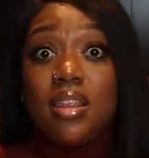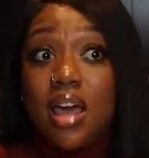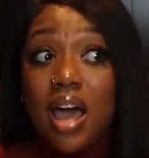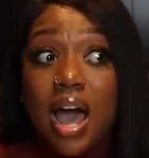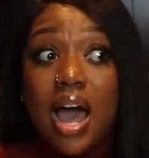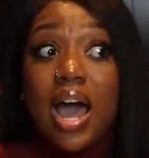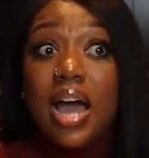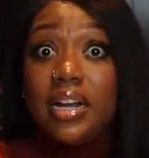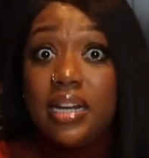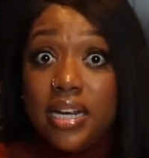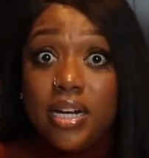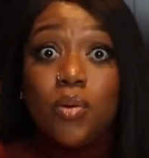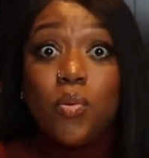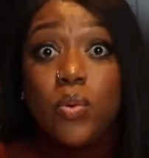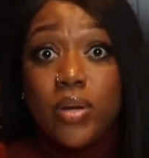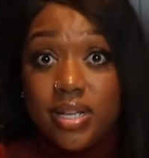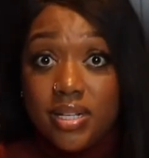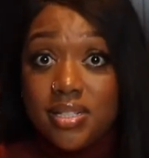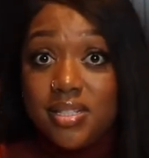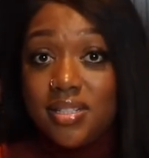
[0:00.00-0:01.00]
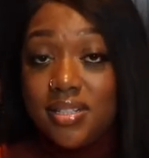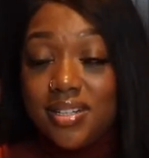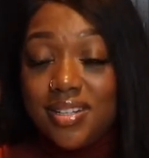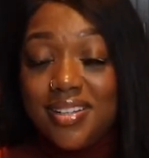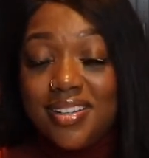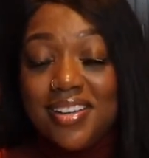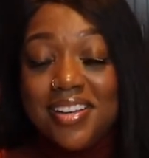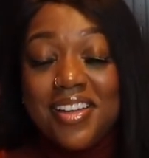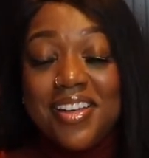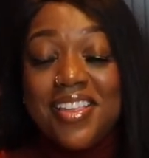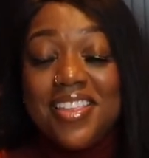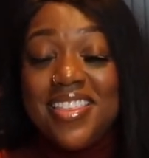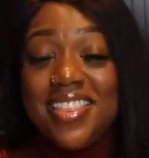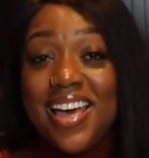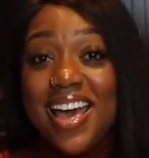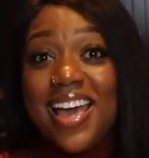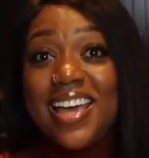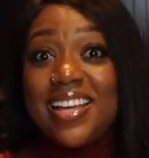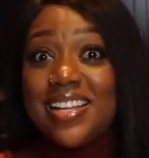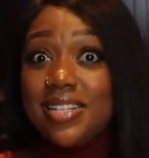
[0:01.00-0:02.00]
I need a whisk.
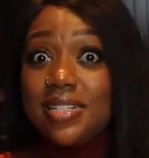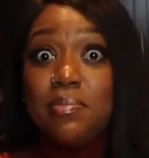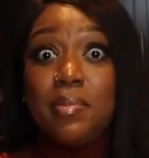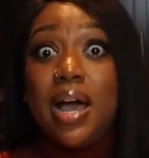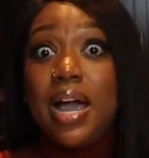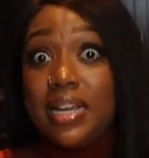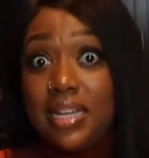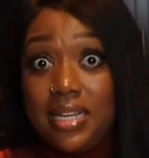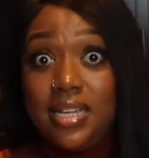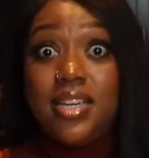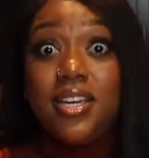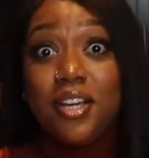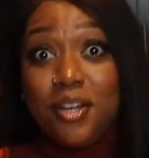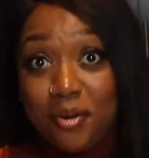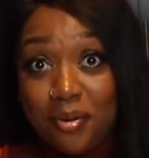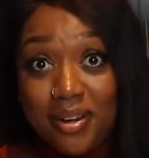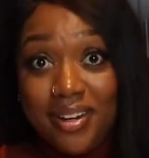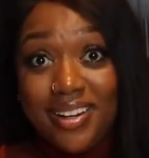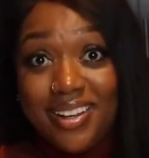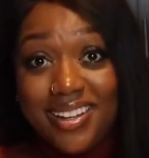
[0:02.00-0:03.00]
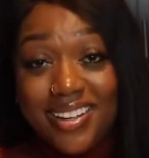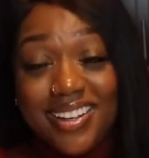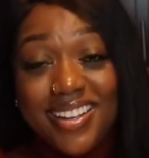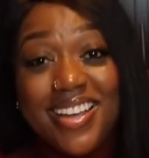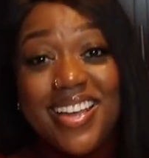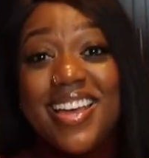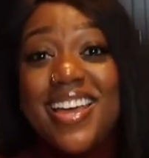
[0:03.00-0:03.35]
That is my key ingredient.